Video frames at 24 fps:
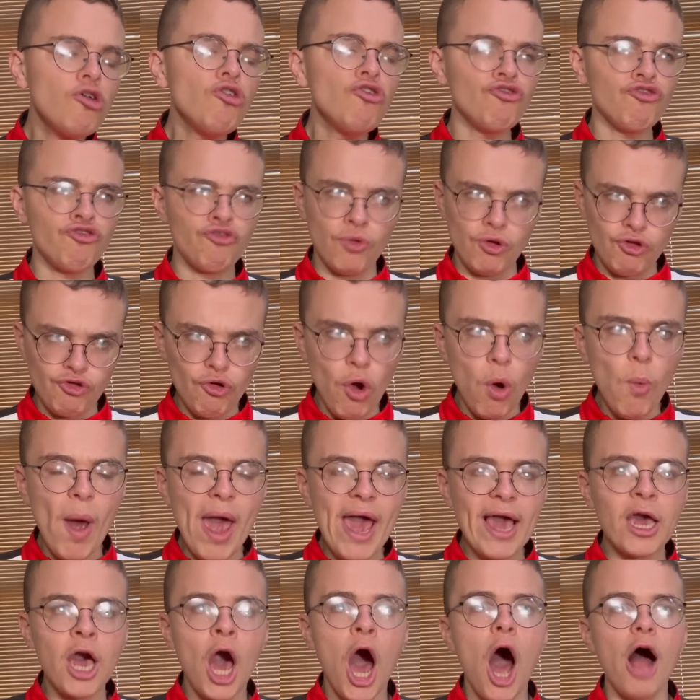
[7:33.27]
So we drew away
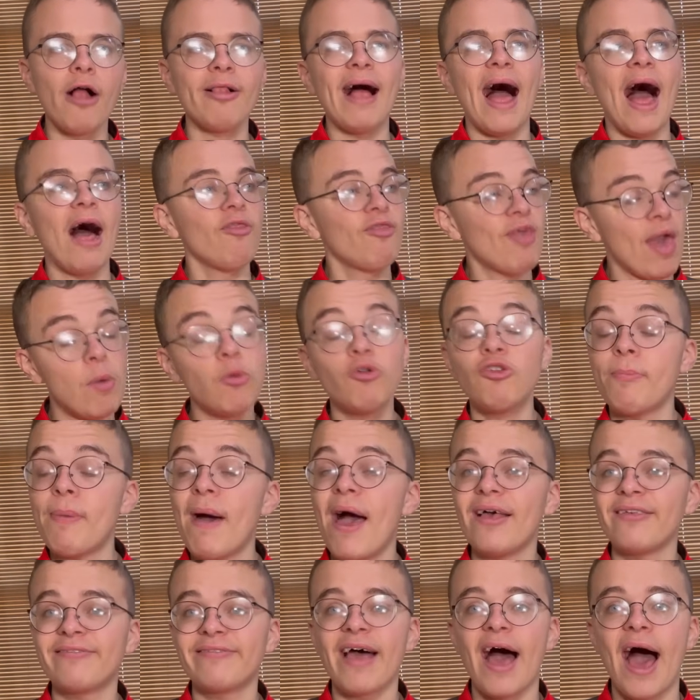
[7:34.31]
at Carlisle, they were the
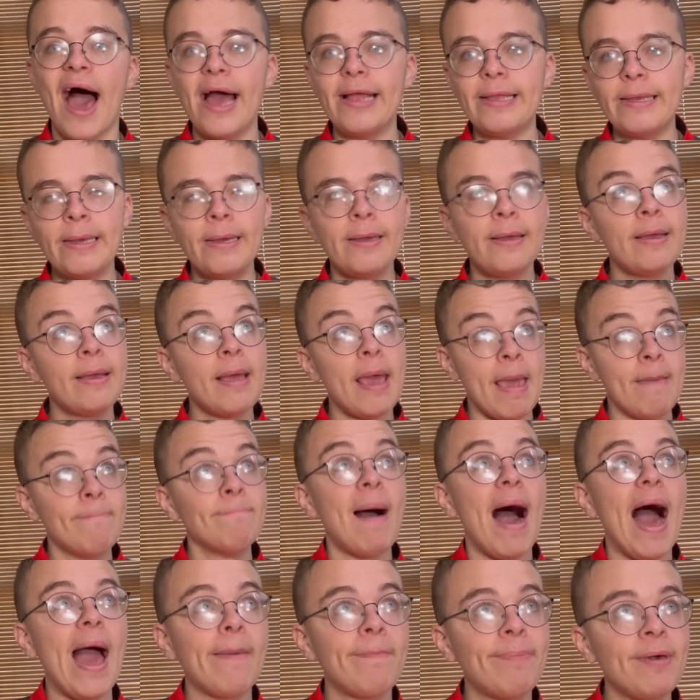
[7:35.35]
better side, in
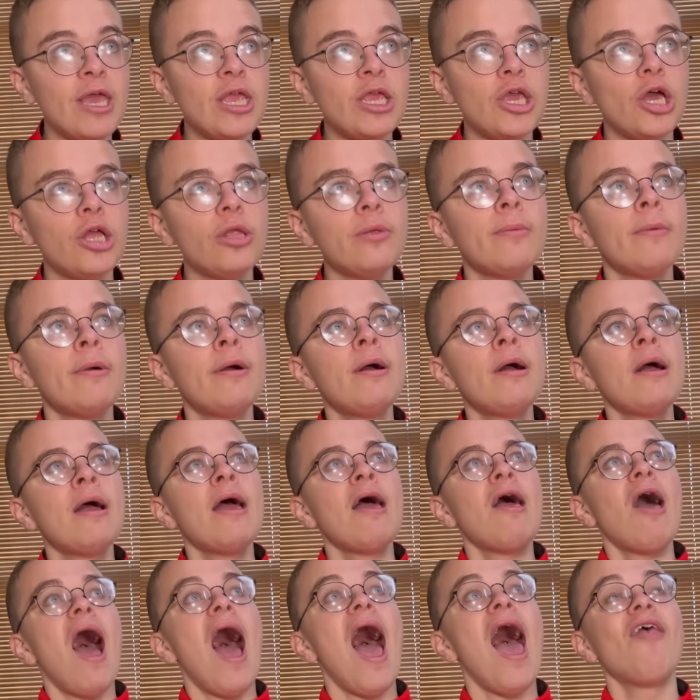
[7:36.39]
my opinion.
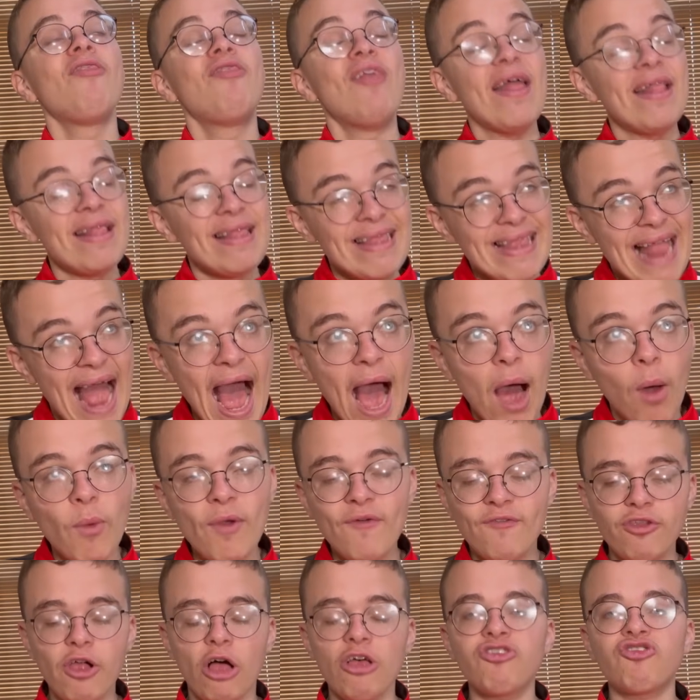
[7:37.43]
And then now
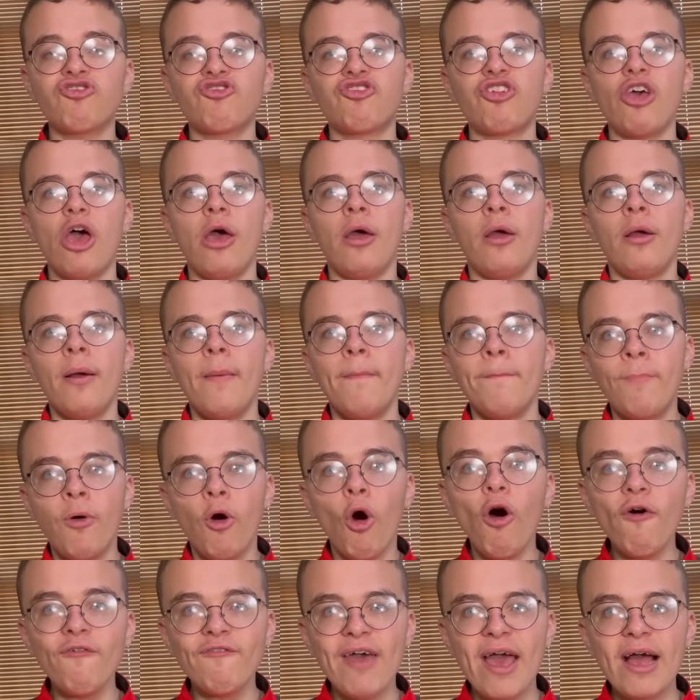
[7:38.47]
we've lost to
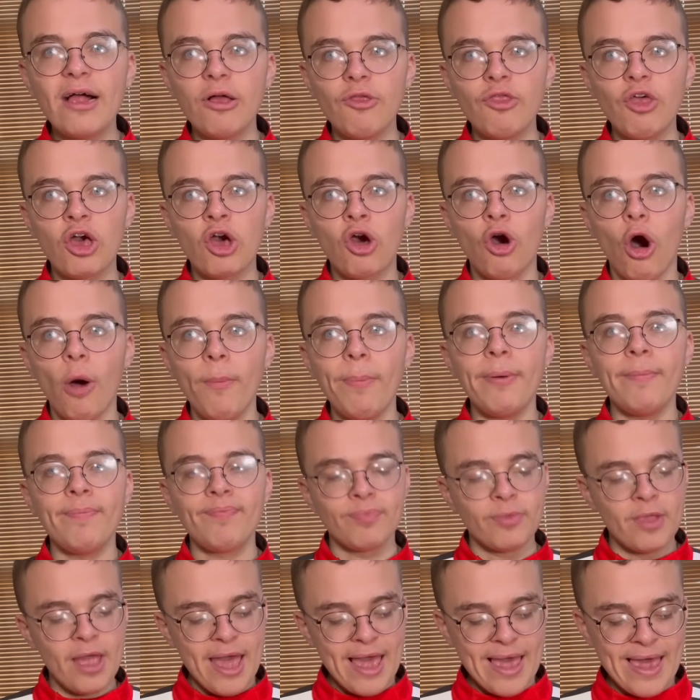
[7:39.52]
Port Vale in the Cup,
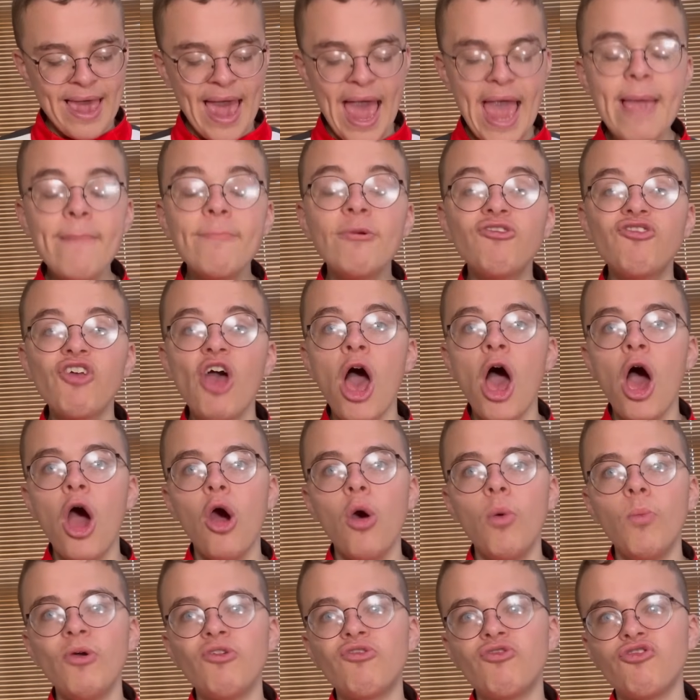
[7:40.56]
Cambridge at
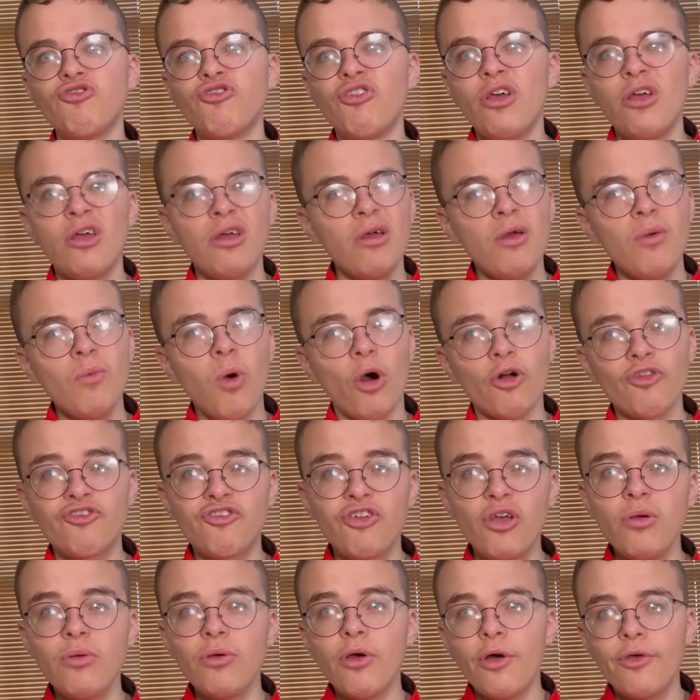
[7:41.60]
home, which was, what,
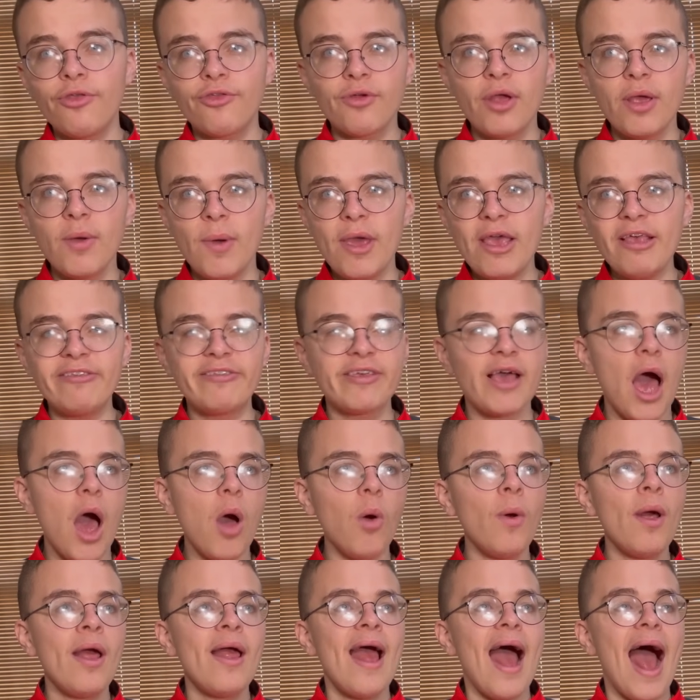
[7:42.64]
two, three weeks
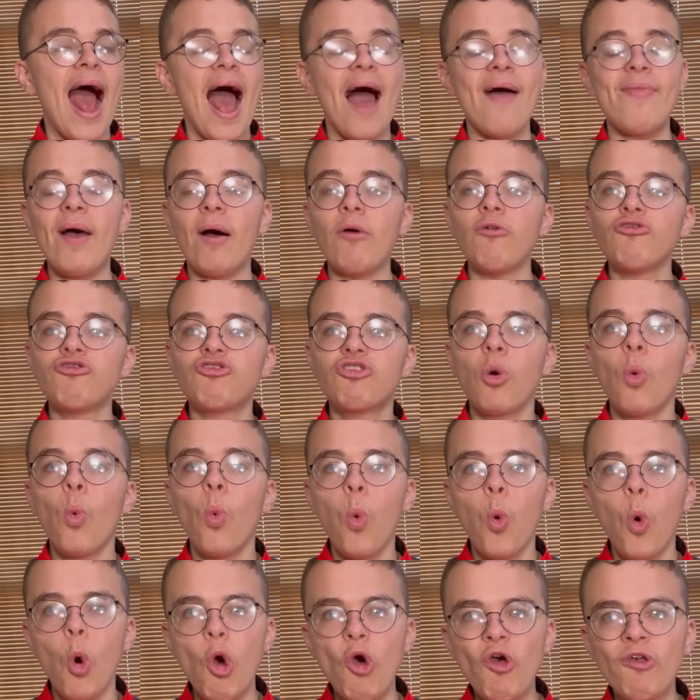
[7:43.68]
ago. And that was the
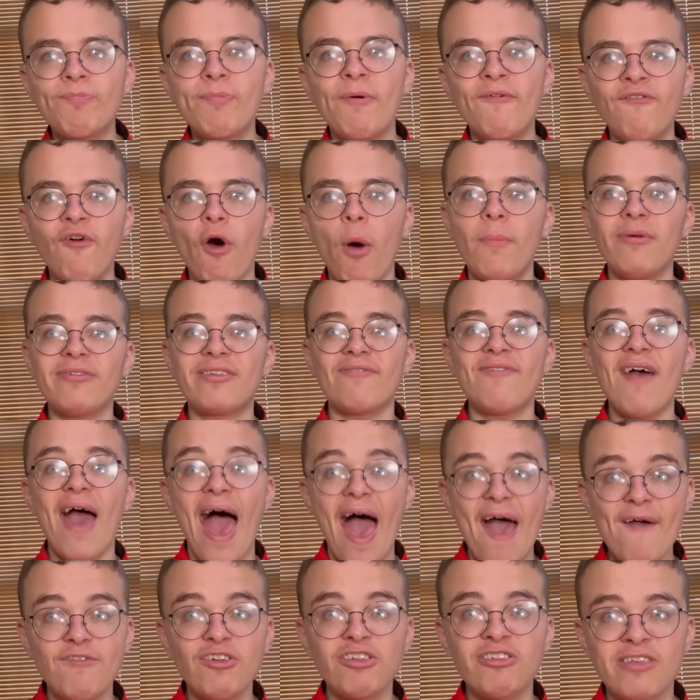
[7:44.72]
worst performance I've
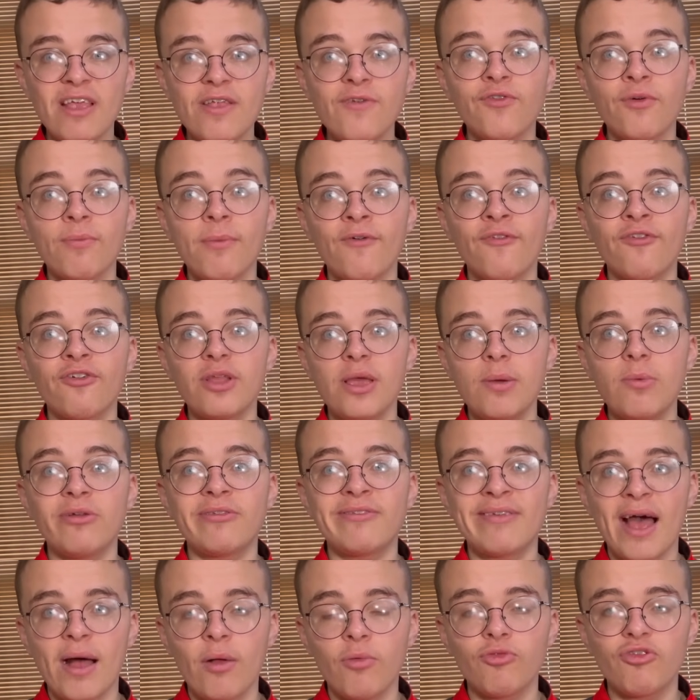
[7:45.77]
ever seen from a Fleetwood
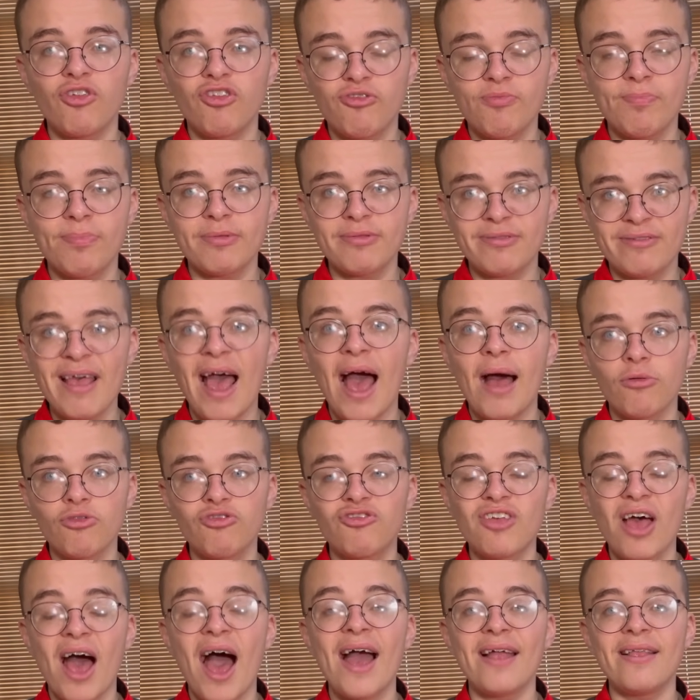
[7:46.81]
Town, town
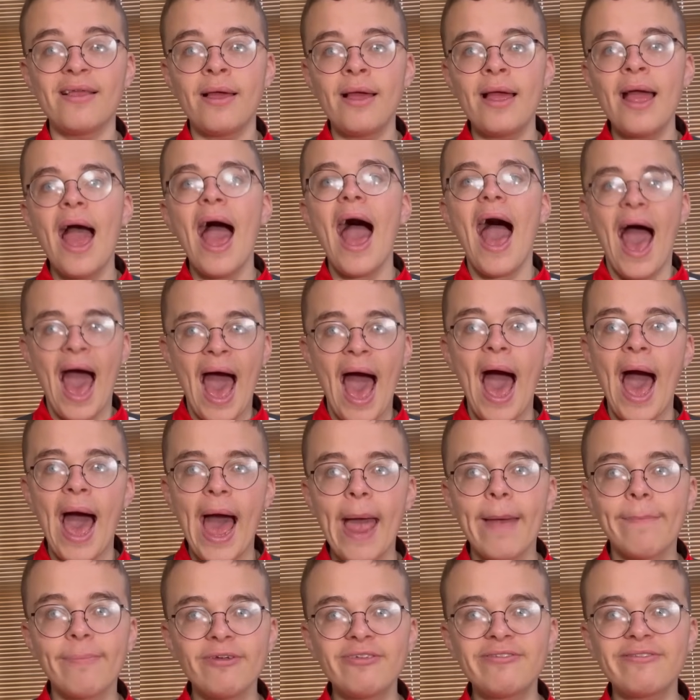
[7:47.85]
side at
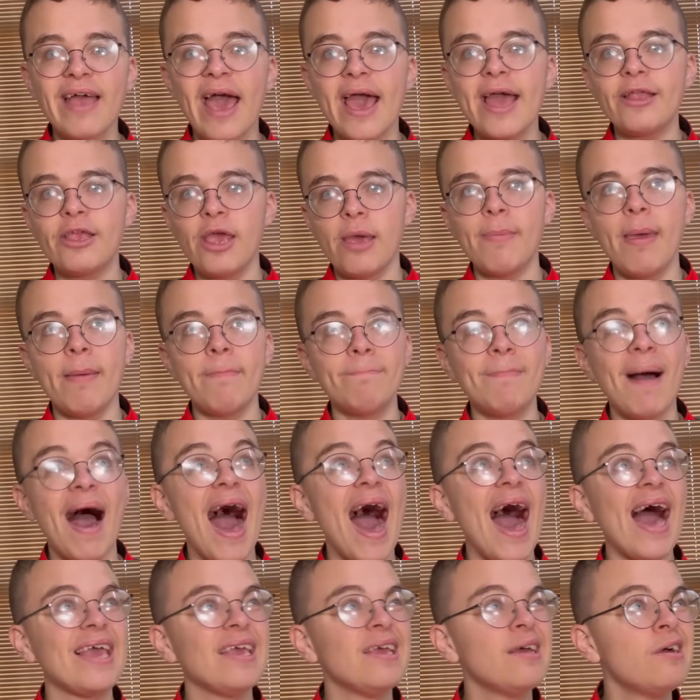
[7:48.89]
Highbury Stadium in
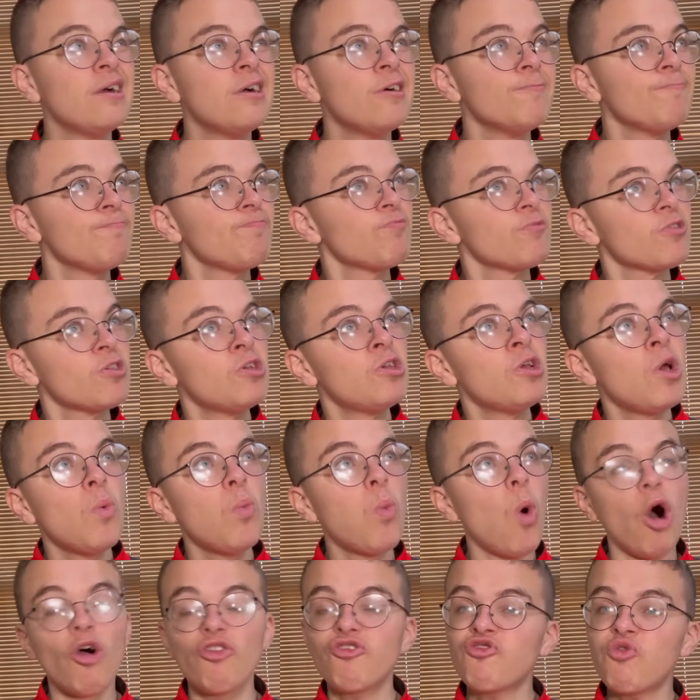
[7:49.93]
my,
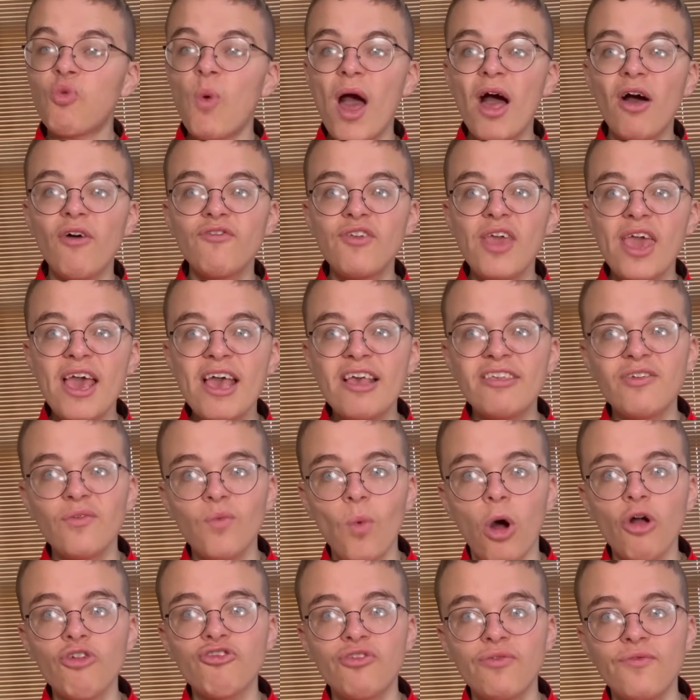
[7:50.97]
what, 12 years of
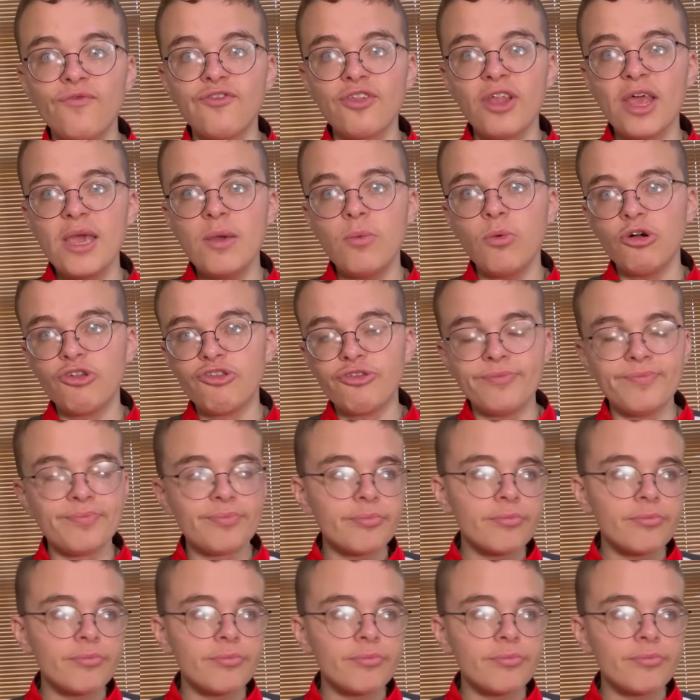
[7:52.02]
watching Fleetwood.